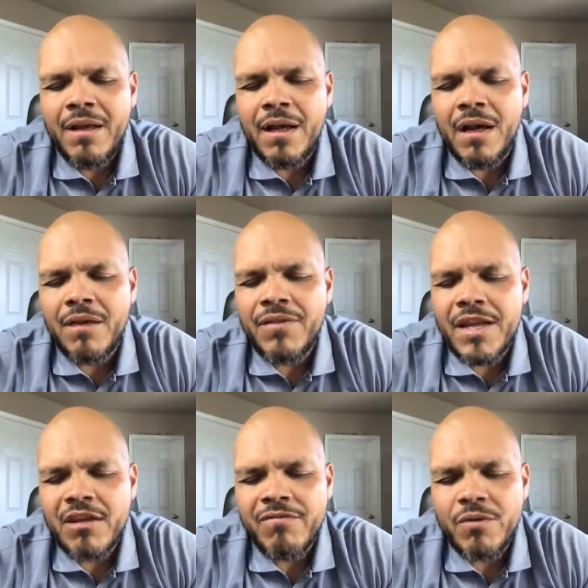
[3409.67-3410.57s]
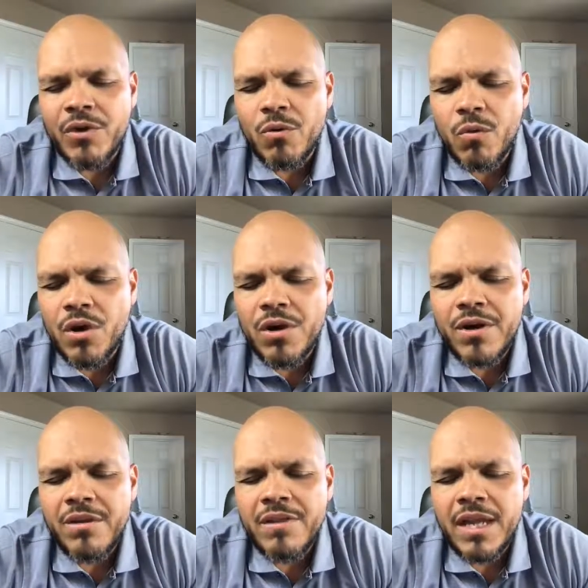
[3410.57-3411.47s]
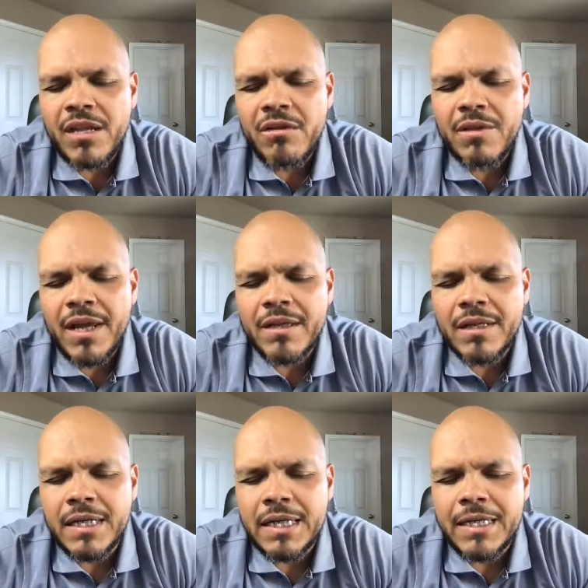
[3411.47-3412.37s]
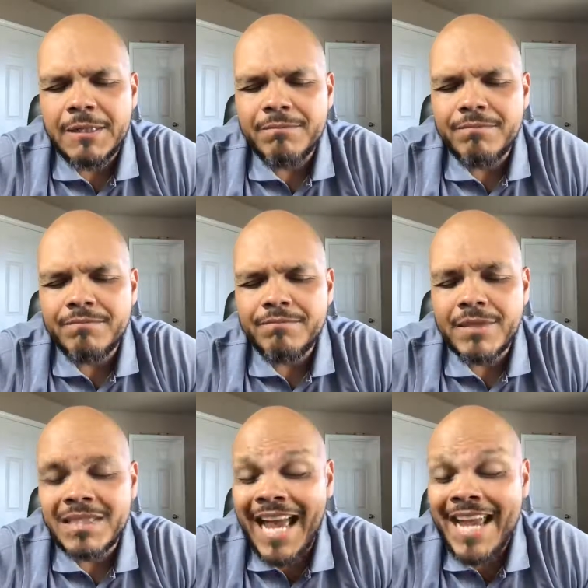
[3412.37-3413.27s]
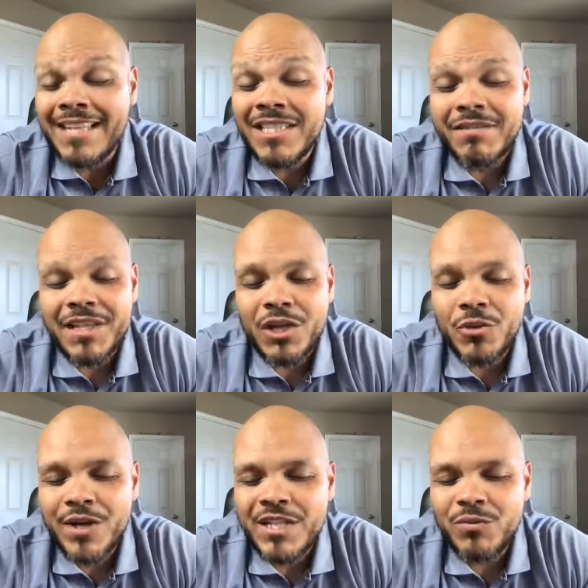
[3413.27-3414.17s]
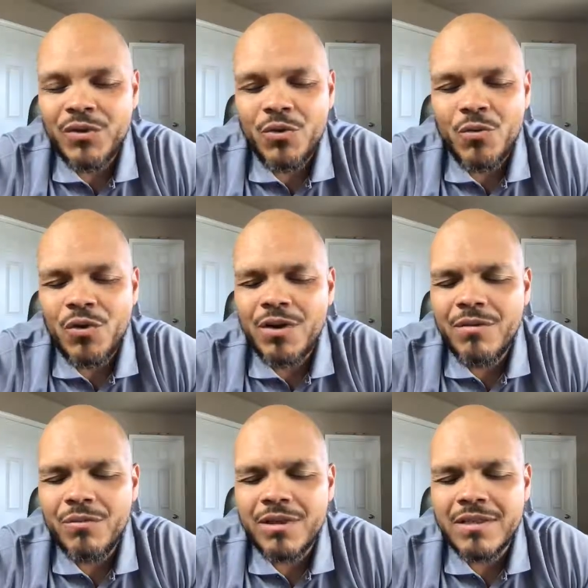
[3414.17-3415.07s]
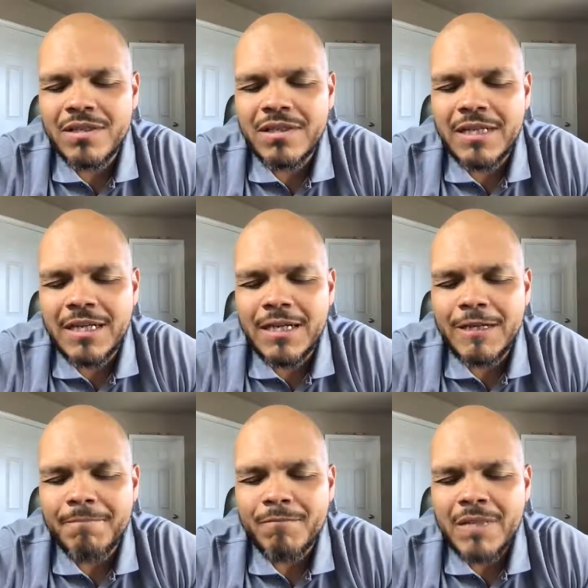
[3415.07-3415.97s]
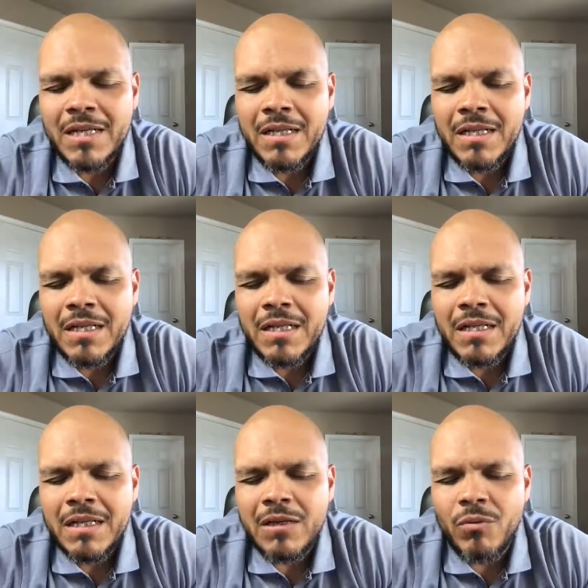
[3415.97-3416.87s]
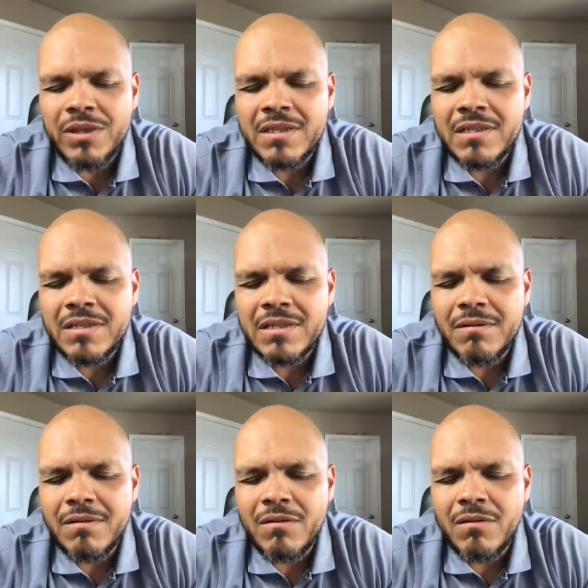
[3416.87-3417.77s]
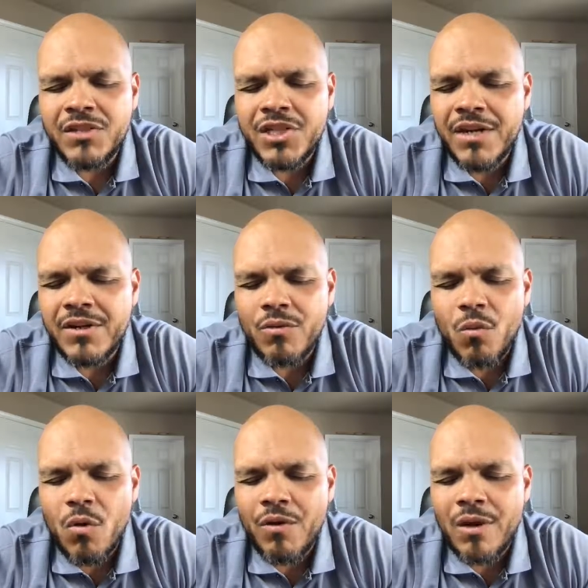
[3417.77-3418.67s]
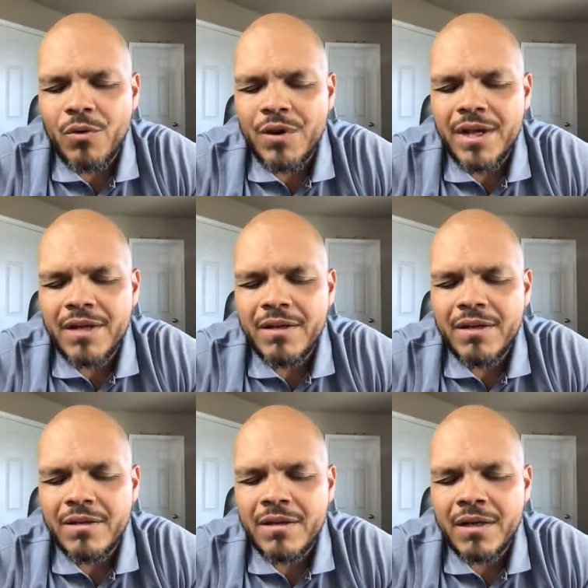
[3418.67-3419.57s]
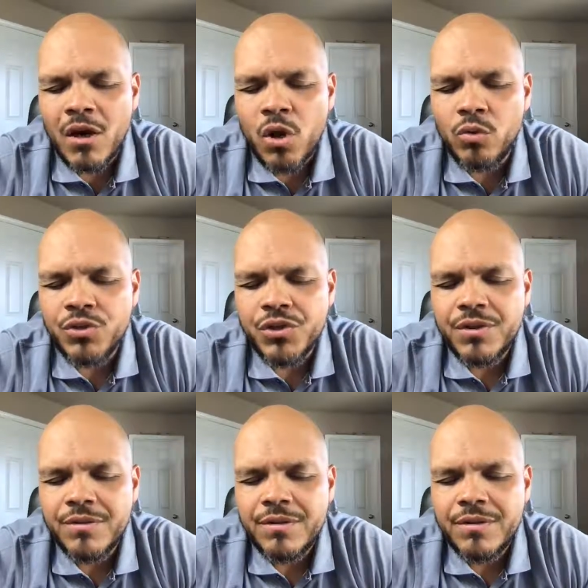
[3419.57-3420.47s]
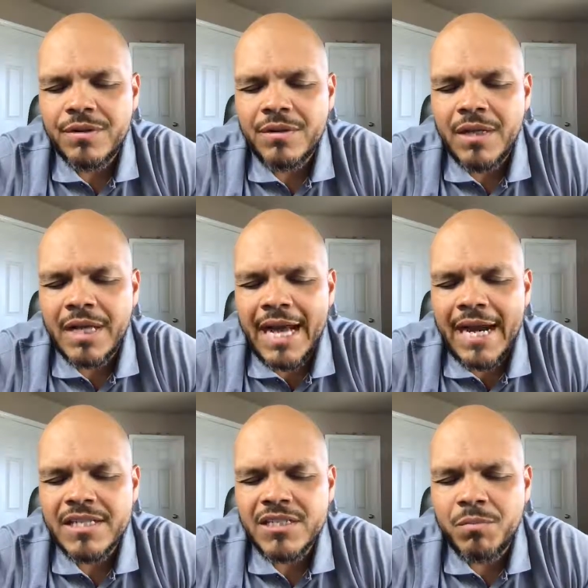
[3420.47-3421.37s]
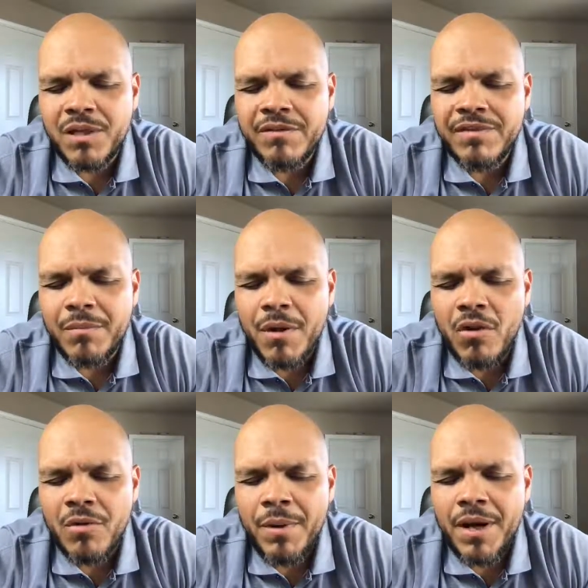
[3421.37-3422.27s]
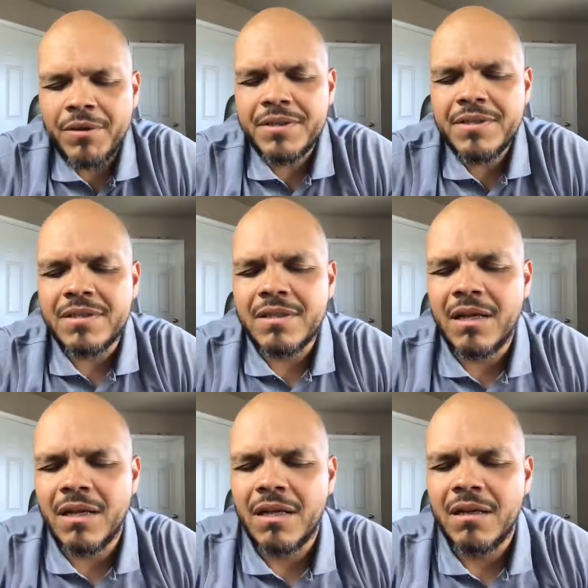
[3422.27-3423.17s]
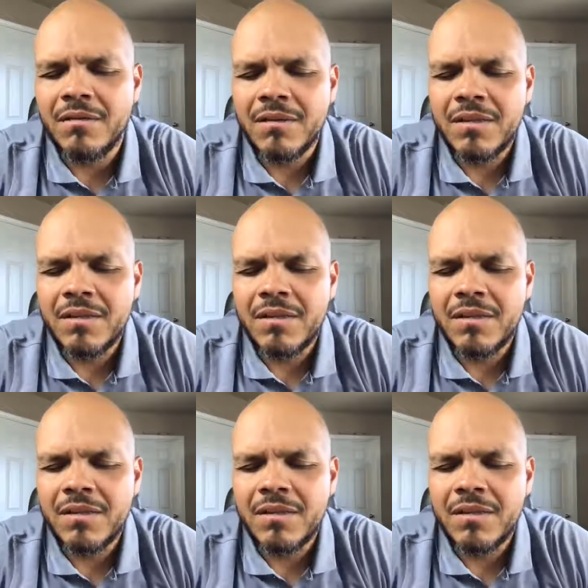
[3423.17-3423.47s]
Uh, thank you for your word. Thank you that um, science even agrees with your word, with this, um, you know, with this gender war that we're in in our culture. And God, I just lift up all the parents. Uh,